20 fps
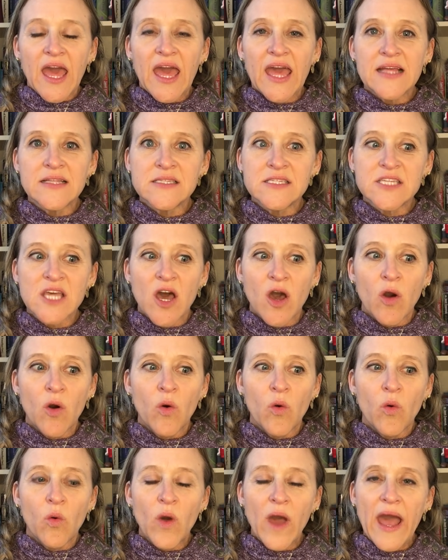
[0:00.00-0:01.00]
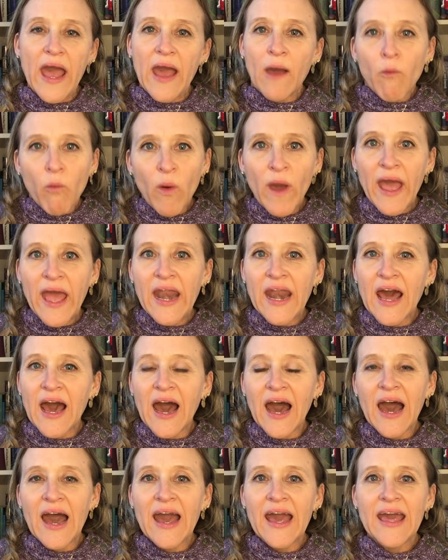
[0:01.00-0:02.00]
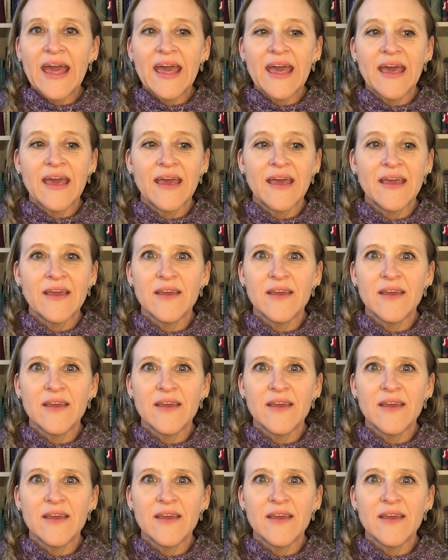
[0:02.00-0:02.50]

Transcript: And so when I,